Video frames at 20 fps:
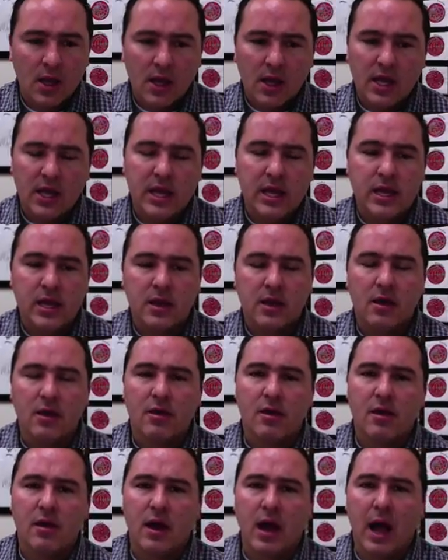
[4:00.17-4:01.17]
He
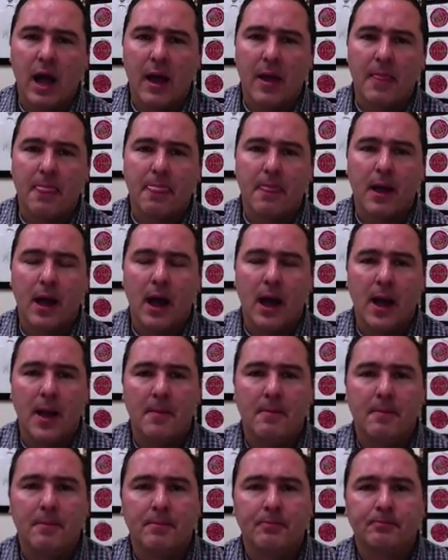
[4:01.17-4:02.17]

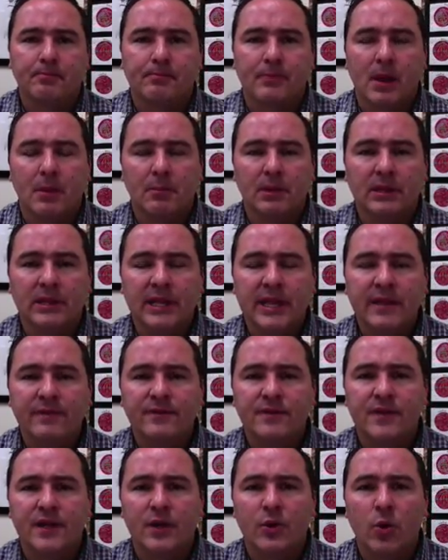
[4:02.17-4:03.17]
um,
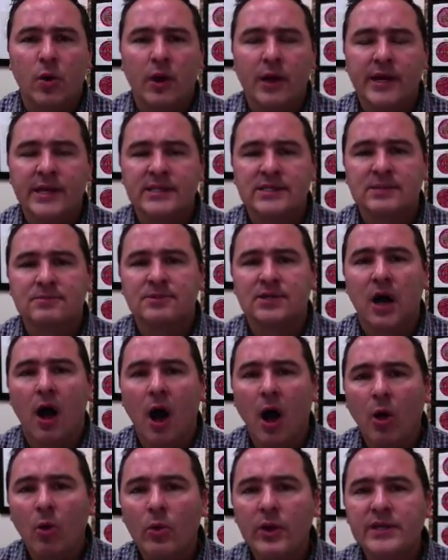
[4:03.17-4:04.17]
believed that organisms
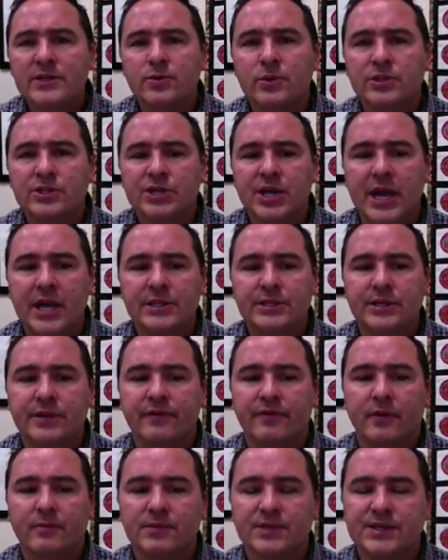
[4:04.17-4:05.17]
always were changing
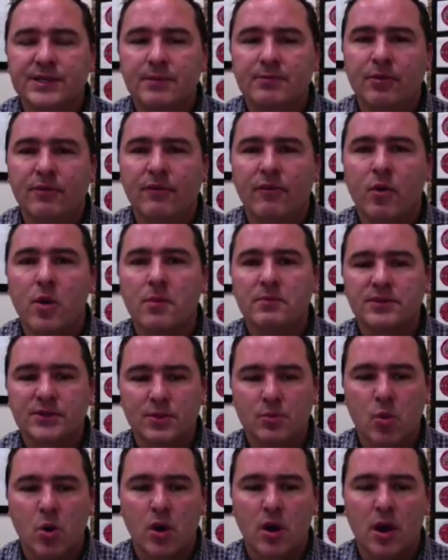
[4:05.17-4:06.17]
from simple forms to
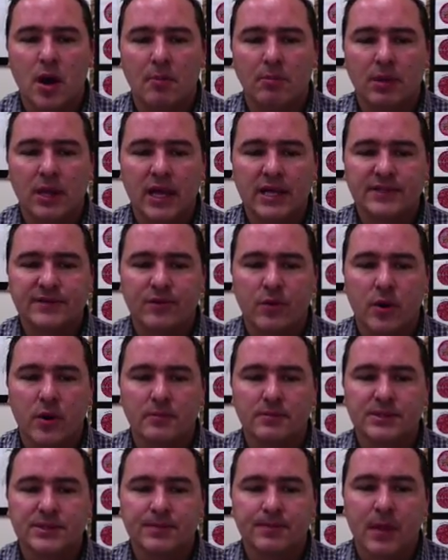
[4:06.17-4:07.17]
more complex
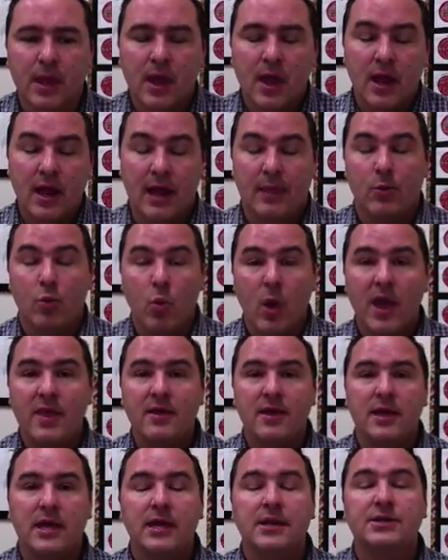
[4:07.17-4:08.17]
forms. And the way
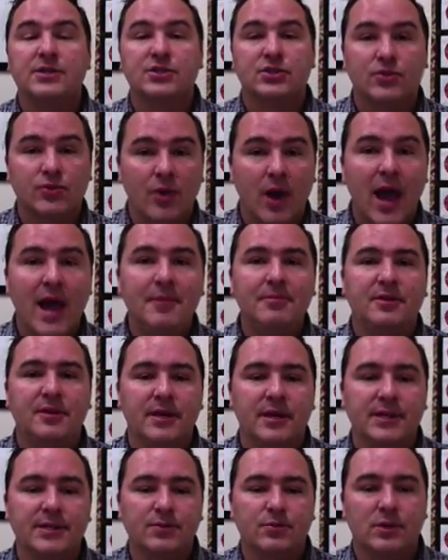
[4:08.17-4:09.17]
that he described
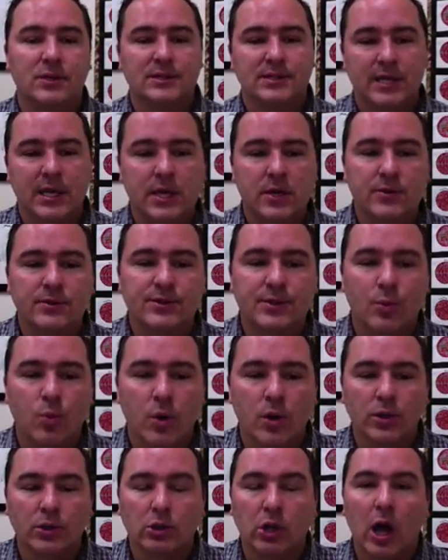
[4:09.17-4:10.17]
this was he used the
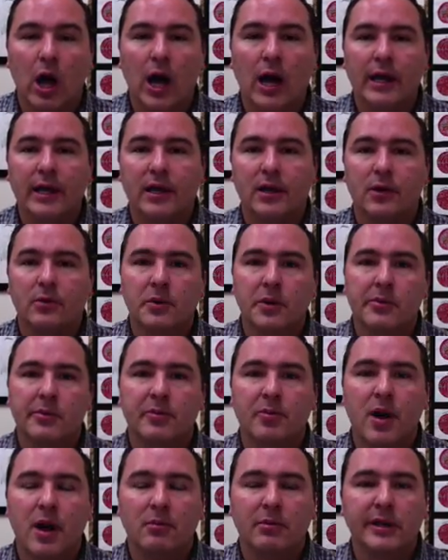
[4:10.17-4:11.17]
word law here. We would
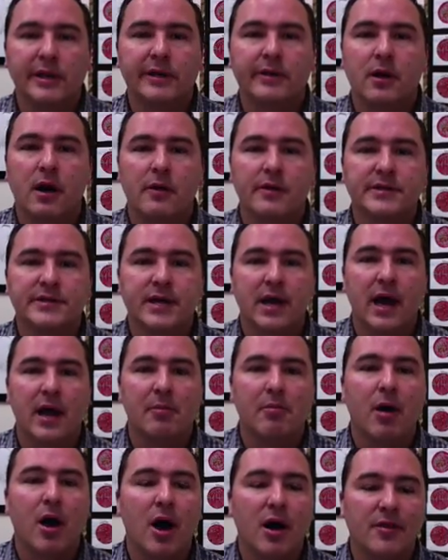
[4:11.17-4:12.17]
probably call this a
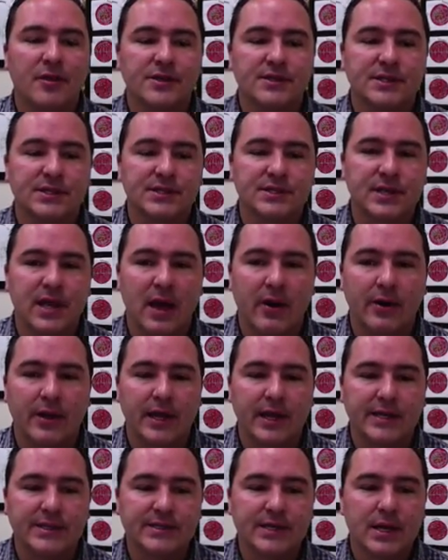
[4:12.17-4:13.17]
hypothesis
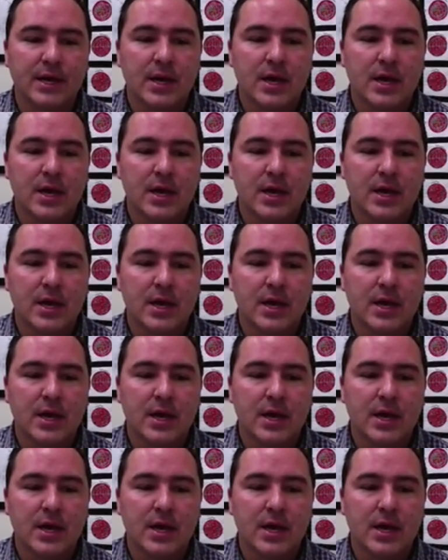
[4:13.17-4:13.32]
nowadays.